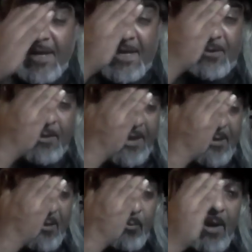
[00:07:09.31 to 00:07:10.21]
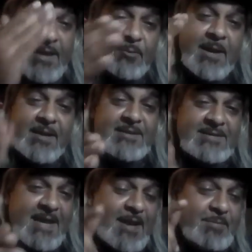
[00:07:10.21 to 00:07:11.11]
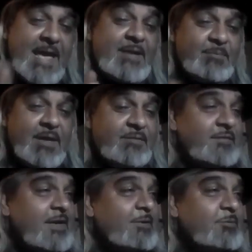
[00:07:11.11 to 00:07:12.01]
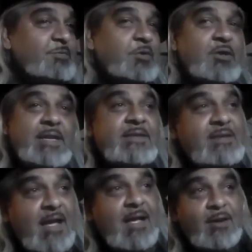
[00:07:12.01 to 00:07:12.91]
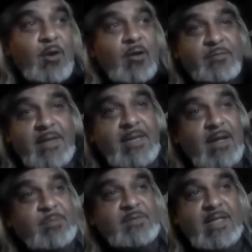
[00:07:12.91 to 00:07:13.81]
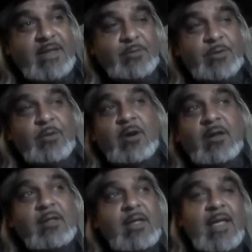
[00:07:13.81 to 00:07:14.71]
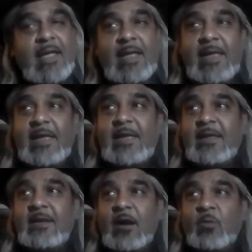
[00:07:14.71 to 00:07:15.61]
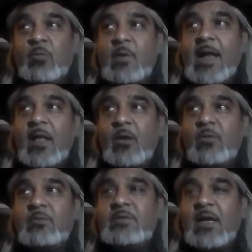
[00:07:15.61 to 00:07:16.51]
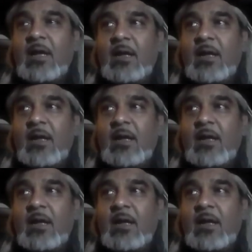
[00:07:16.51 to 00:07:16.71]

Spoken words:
Anyway, right around the time that motherfucker was pulling his con off in upstate New York, in around